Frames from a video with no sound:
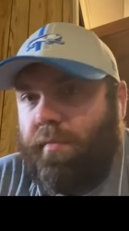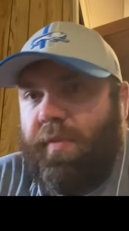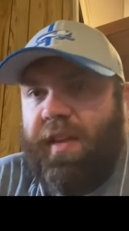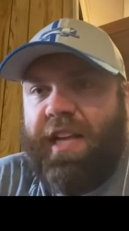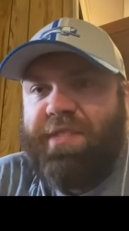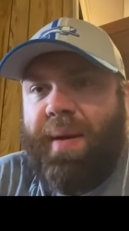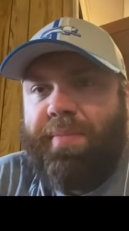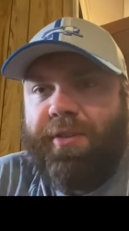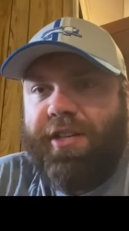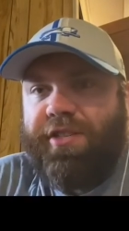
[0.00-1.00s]
that's my
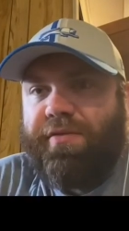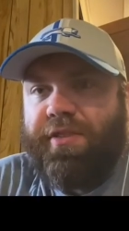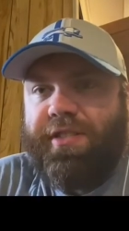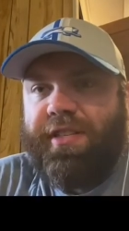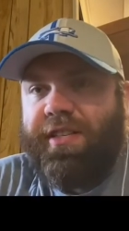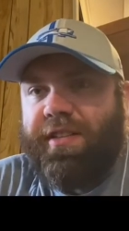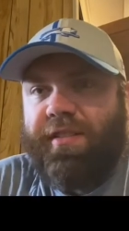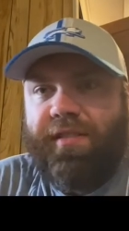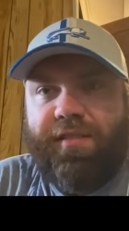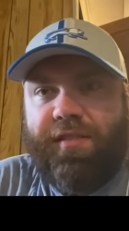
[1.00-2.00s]
prediction for the
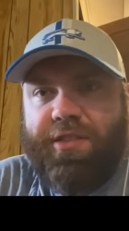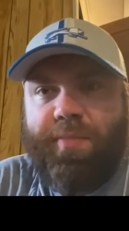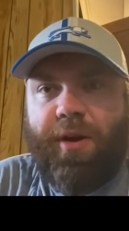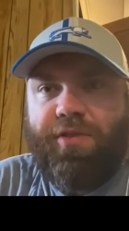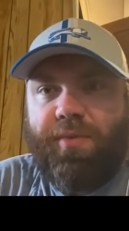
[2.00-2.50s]
season. The Spartans